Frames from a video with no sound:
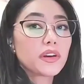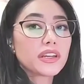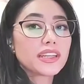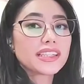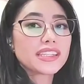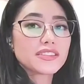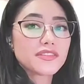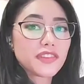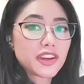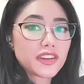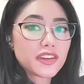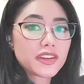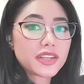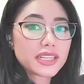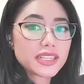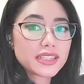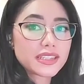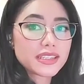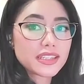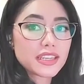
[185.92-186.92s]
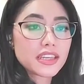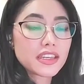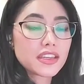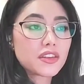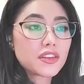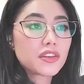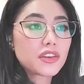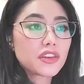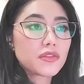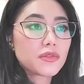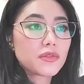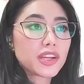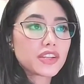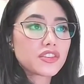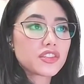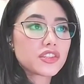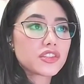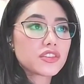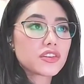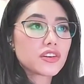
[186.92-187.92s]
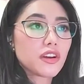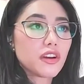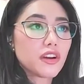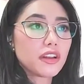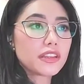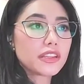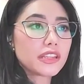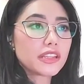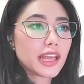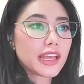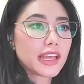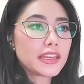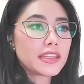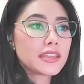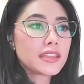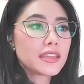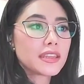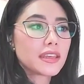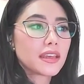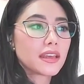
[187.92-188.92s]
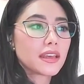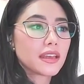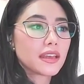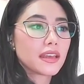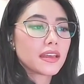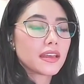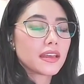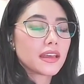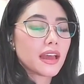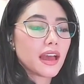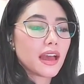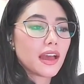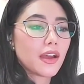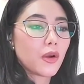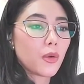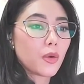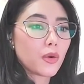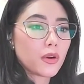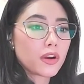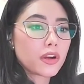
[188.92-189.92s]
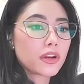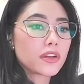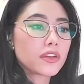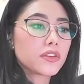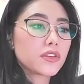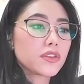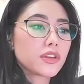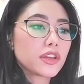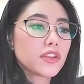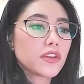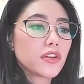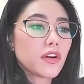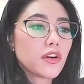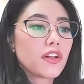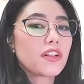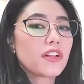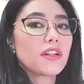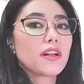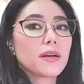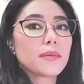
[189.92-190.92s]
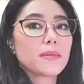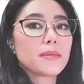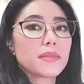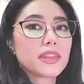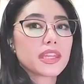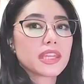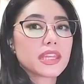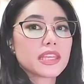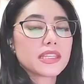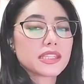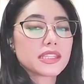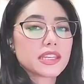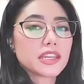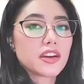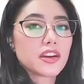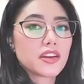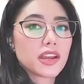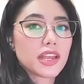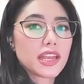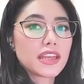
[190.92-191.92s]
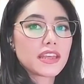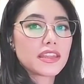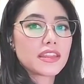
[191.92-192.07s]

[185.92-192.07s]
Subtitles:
very easy. You can register online or you can call up the CRA.